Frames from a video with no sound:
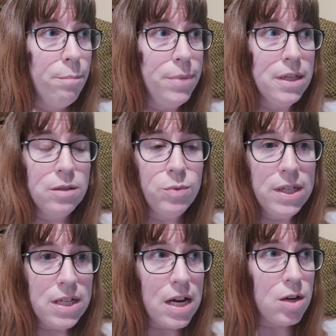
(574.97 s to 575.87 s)
Because we
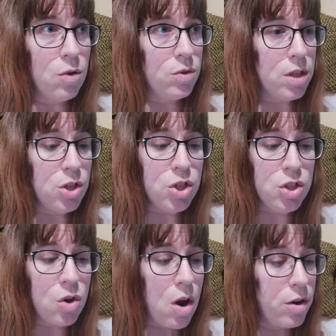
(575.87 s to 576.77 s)
can take notes and
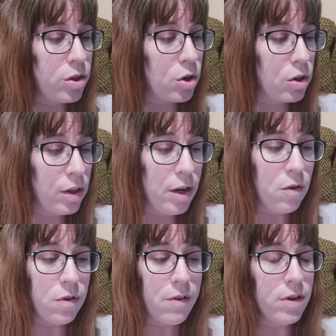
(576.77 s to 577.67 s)
she's gone thoroughly
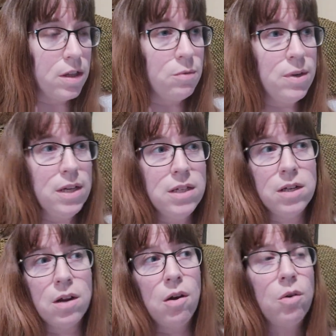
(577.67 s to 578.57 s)
over everything we need
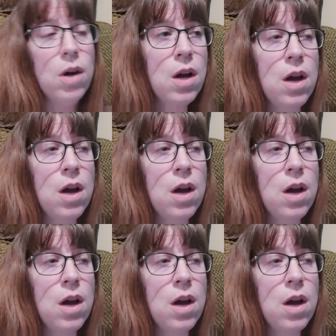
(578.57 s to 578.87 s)
to know.